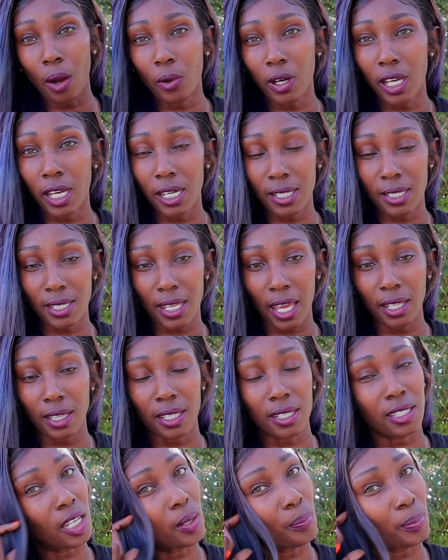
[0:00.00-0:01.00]
we're gonna take the
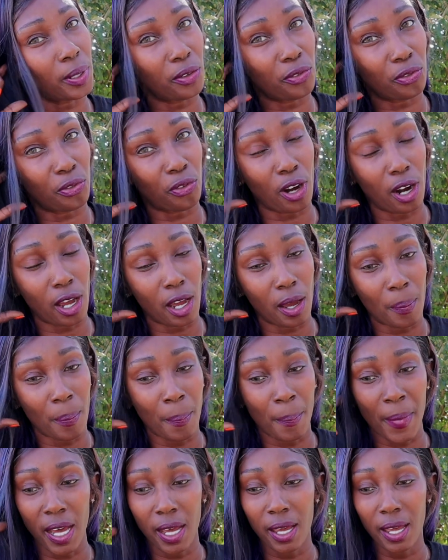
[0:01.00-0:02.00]
template
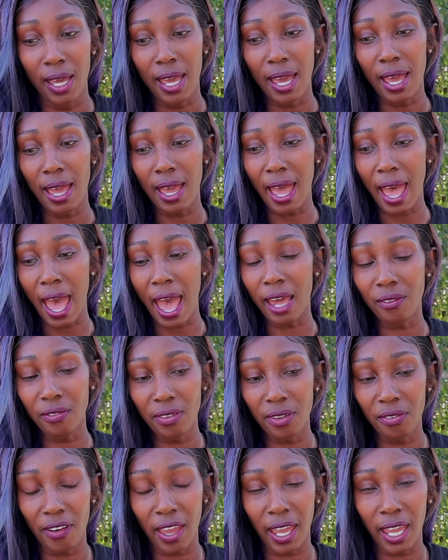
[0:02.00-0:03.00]
from out of
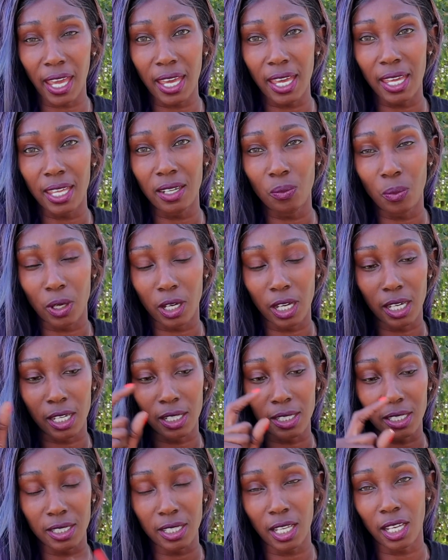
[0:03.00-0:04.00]
the van, we're gonna
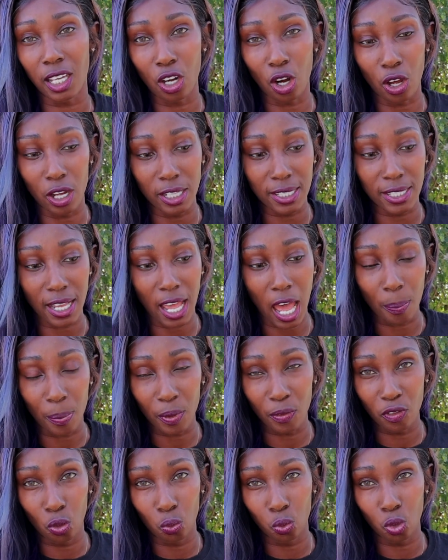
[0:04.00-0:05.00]
stick it on top
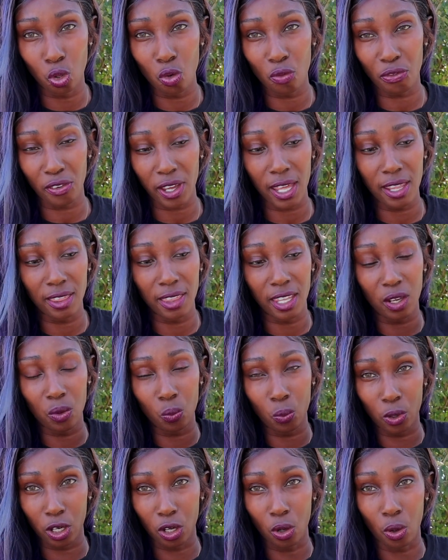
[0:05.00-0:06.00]
of the roof, and then
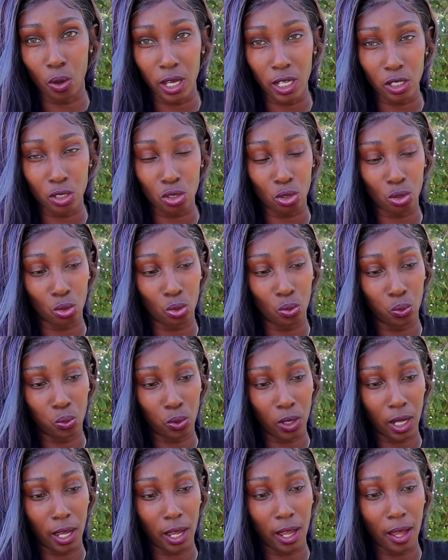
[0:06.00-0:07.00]
we're going
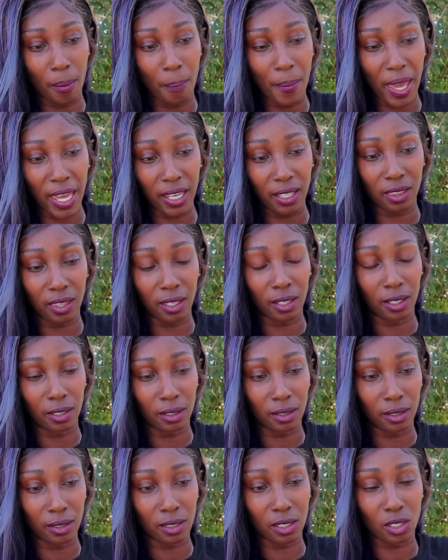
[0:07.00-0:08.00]
to make the
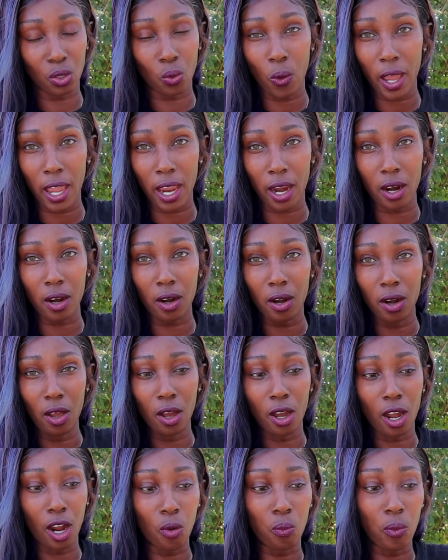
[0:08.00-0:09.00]
square
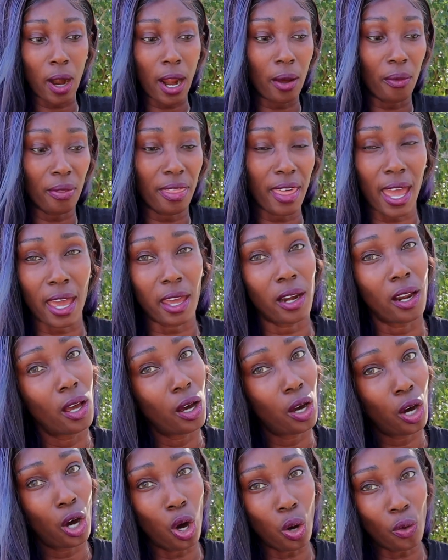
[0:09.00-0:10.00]
around that.
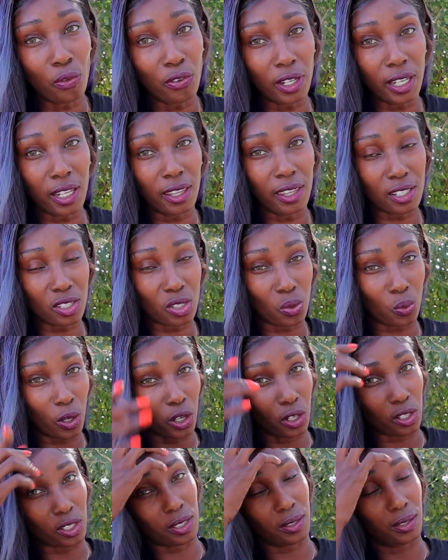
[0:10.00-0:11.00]
Hopefully this
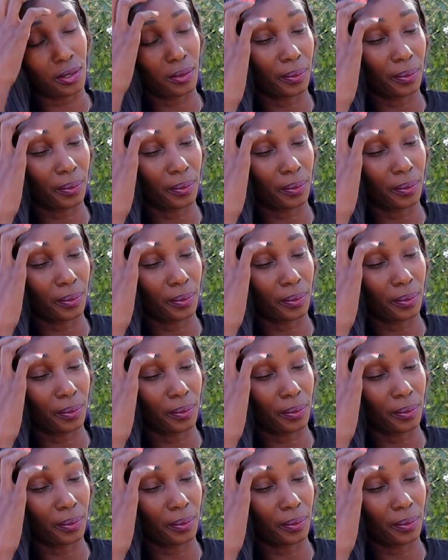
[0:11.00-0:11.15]
works.